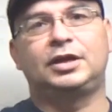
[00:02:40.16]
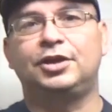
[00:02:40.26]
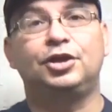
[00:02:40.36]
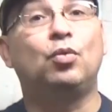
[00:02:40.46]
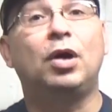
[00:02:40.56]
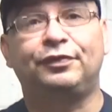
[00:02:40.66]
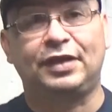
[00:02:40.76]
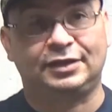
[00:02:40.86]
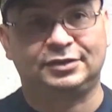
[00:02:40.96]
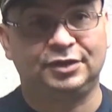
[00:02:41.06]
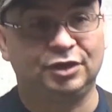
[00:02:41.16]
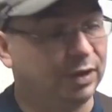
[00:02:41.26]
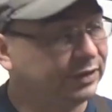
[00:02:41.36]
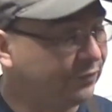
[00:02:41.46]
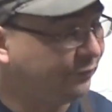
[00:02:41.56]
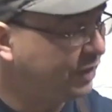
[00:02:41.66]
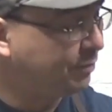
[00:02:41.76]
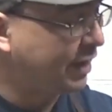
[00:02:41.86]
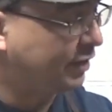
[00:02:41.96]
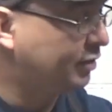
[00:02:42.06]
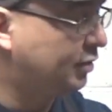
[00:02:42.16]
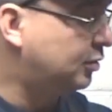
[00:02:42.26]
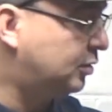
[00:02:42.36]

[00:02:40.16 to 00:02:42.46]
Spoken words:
Okay, you don't want that. You don't want that feedback.